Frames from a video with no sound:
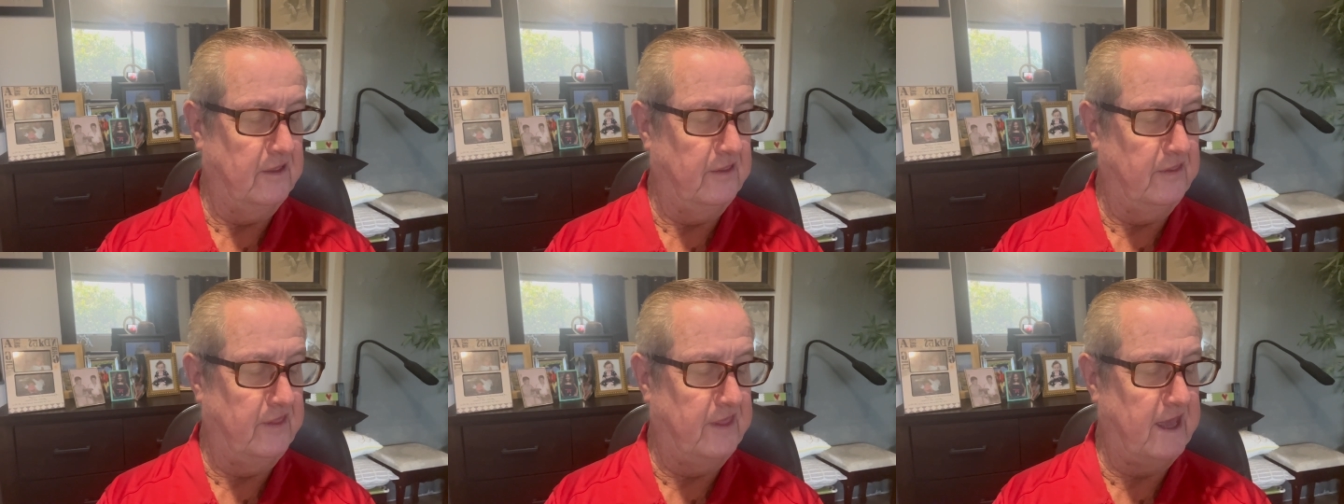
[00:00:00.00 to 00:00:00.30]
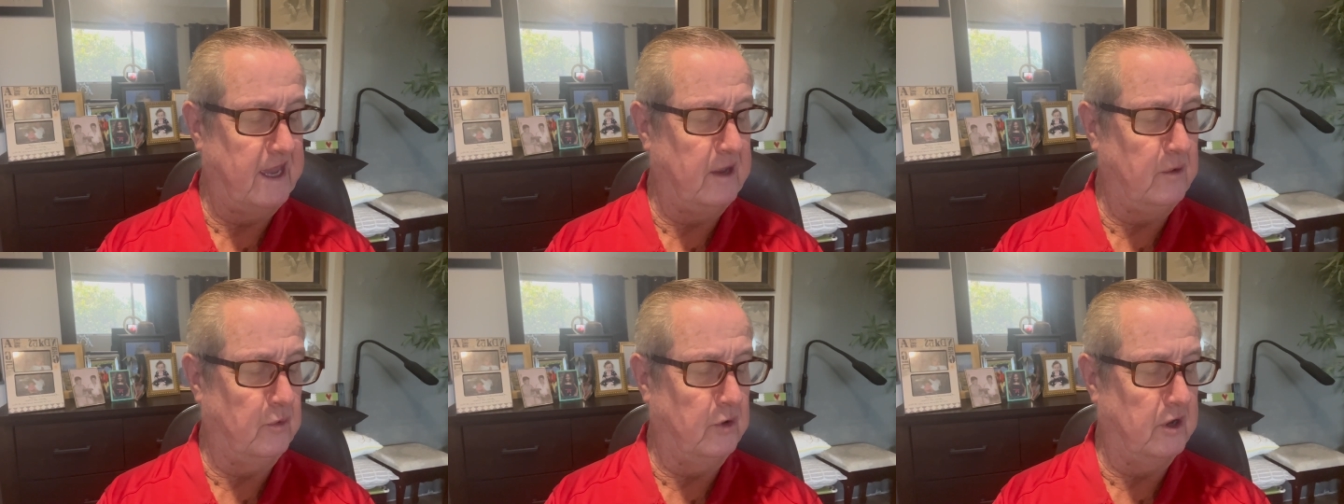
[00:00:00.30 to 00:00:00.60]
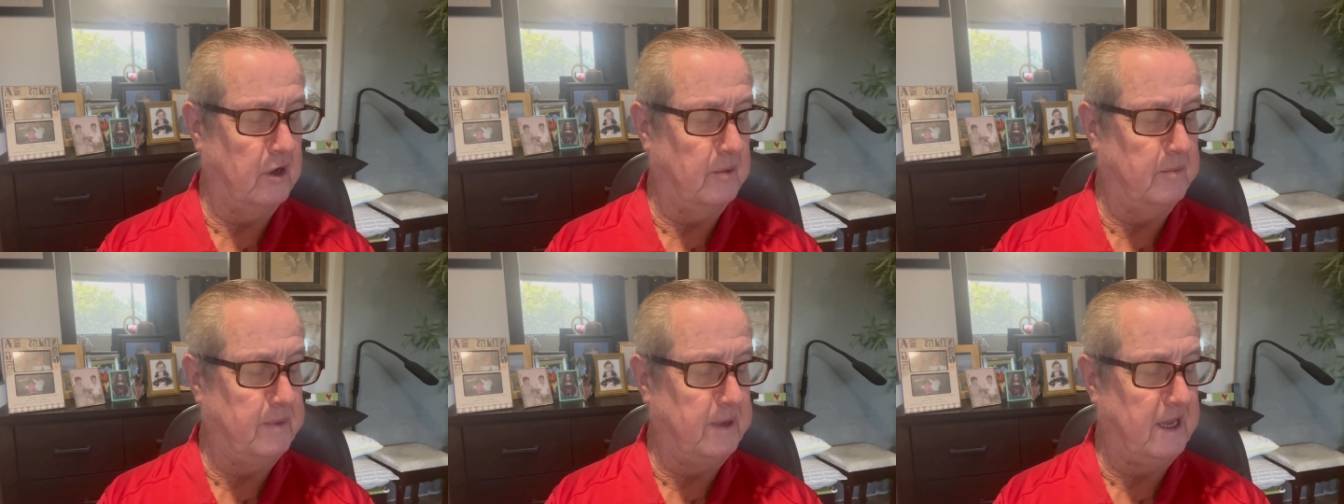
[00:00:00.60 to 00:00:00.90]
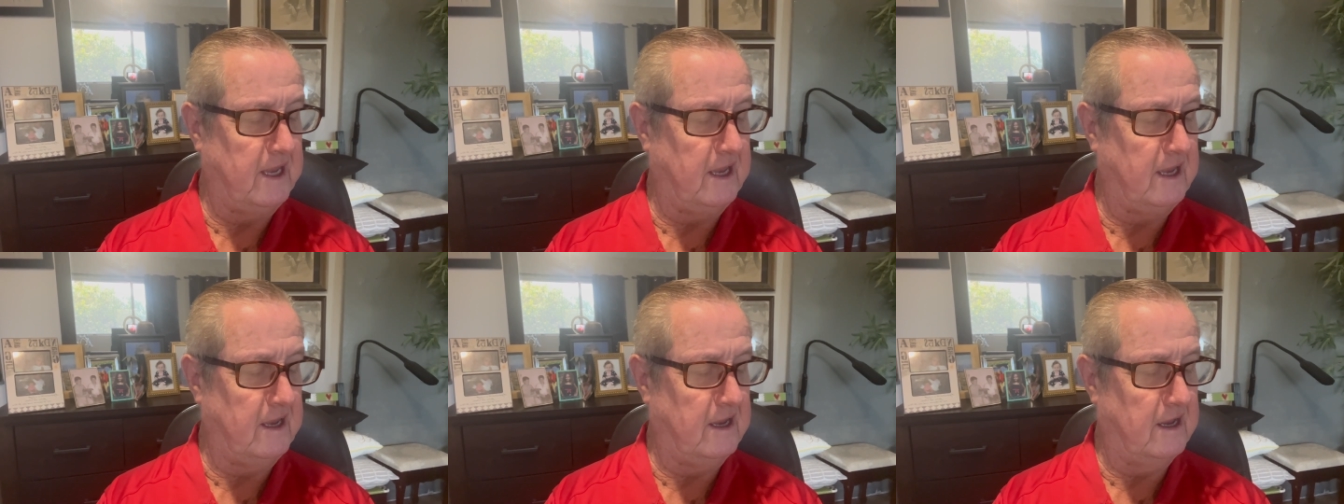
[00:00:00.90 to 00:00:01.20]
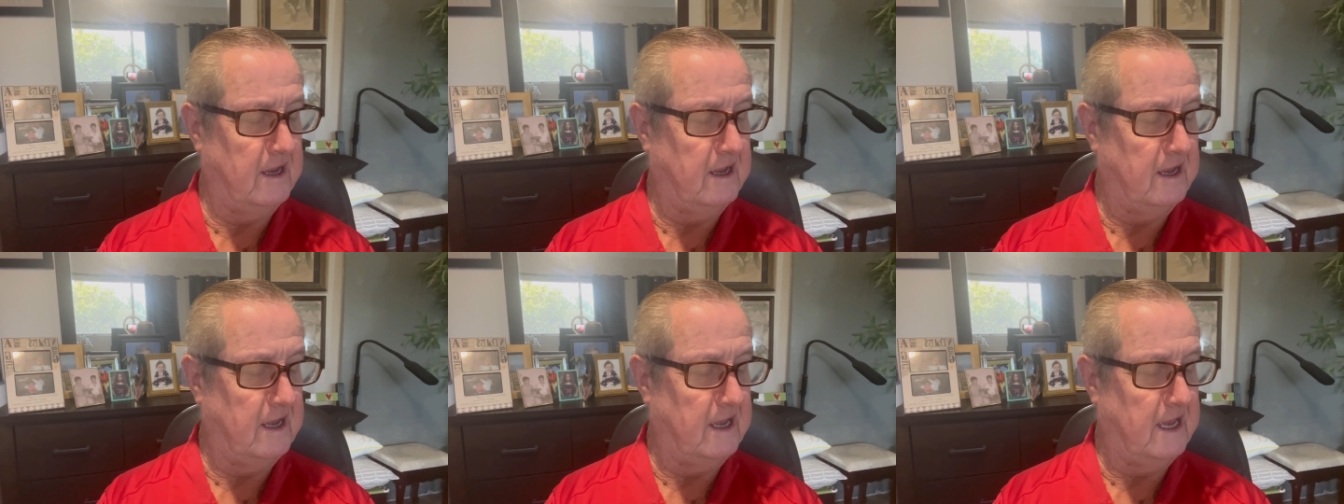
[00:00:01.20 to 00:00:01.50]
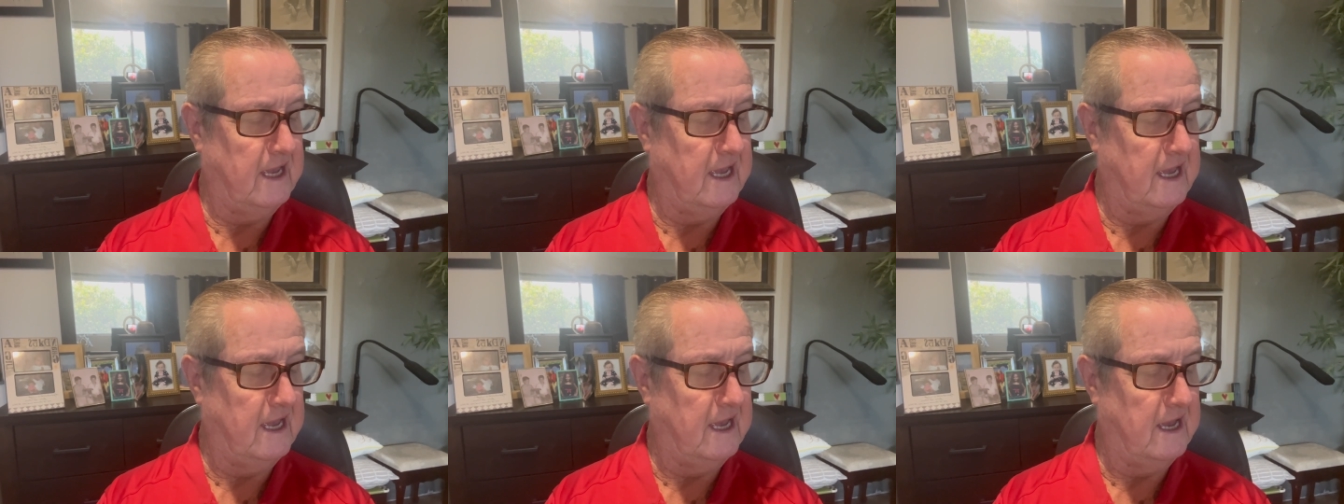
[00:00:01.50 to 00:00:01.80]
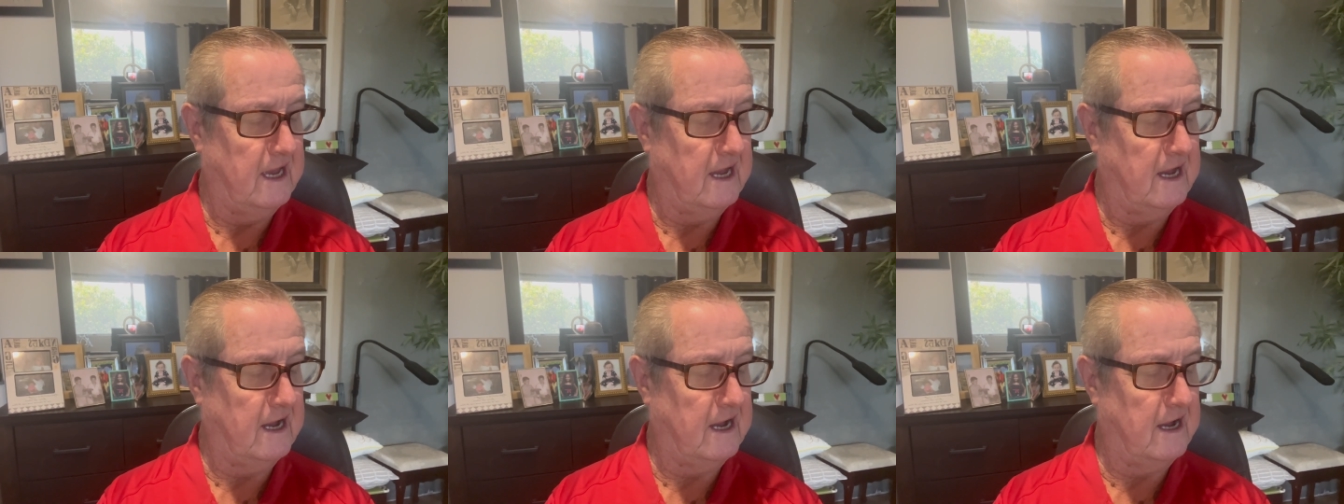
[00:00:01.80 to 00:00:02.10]
They will be
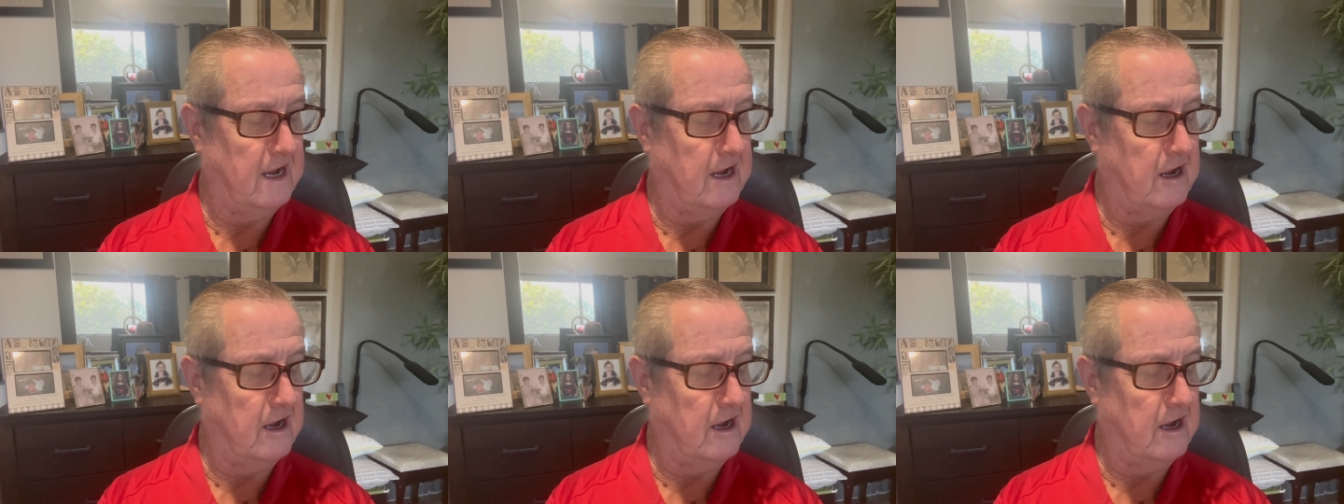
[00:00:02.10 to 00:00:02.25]
uh,